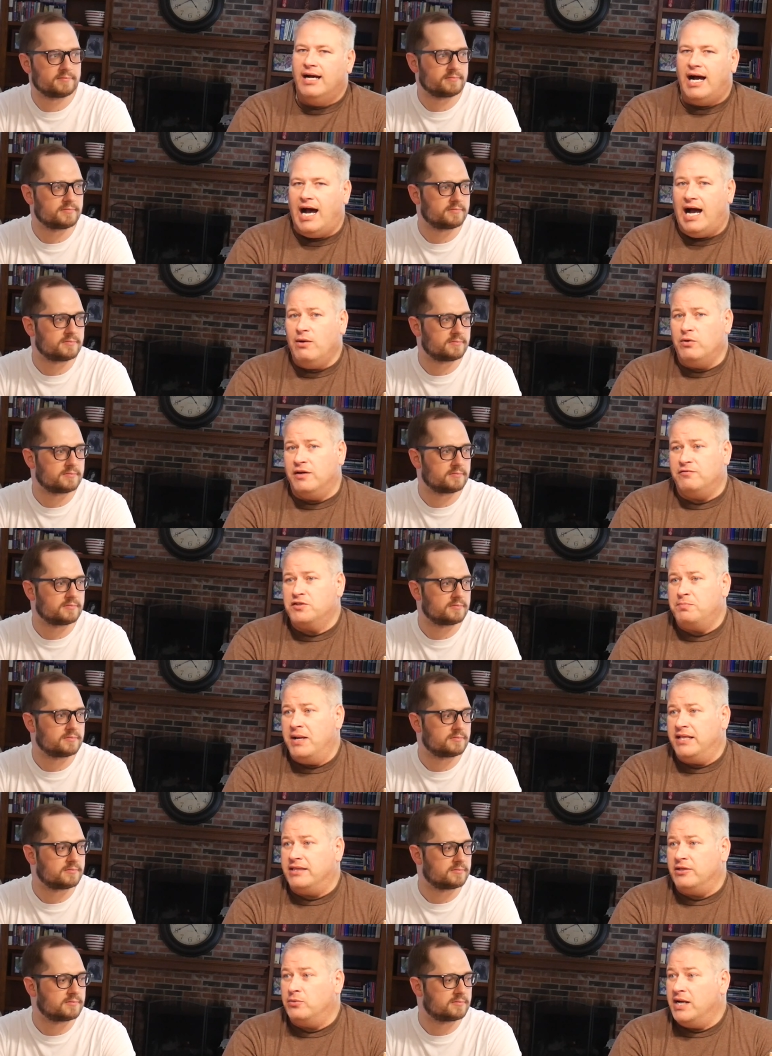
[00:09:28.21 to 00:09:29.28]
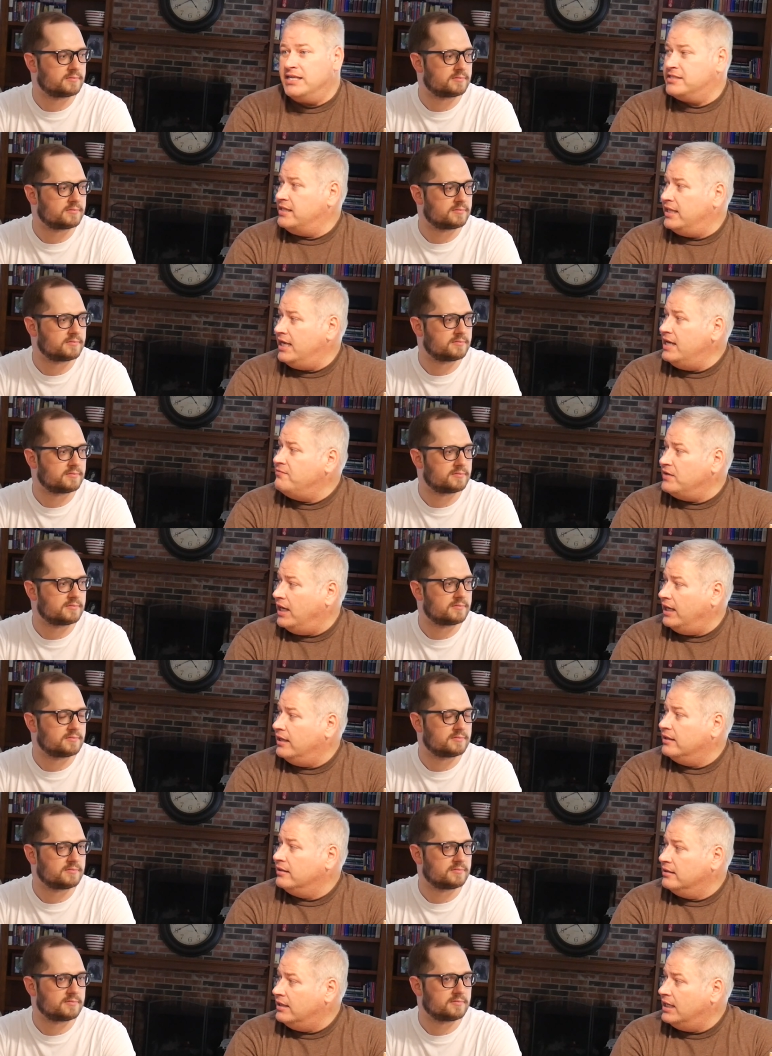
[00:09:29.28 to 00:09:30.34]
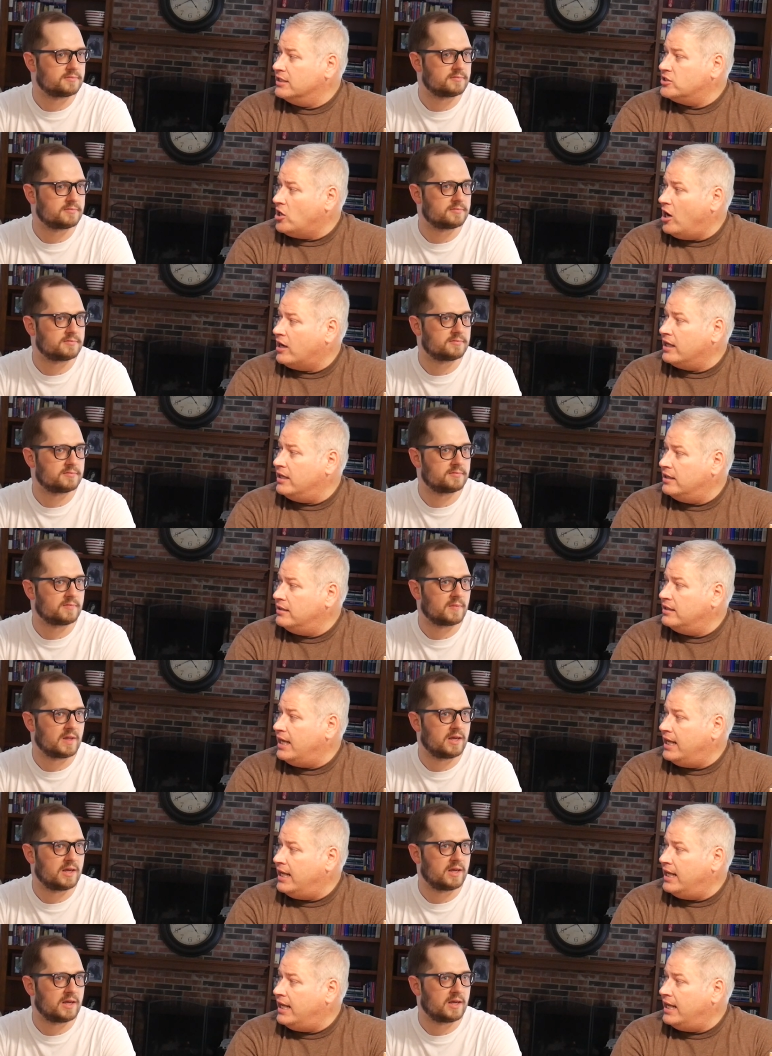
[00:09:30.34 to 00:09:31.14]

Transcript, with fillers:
Speaker 1: I would have spent the rest of the evening uh, talking and,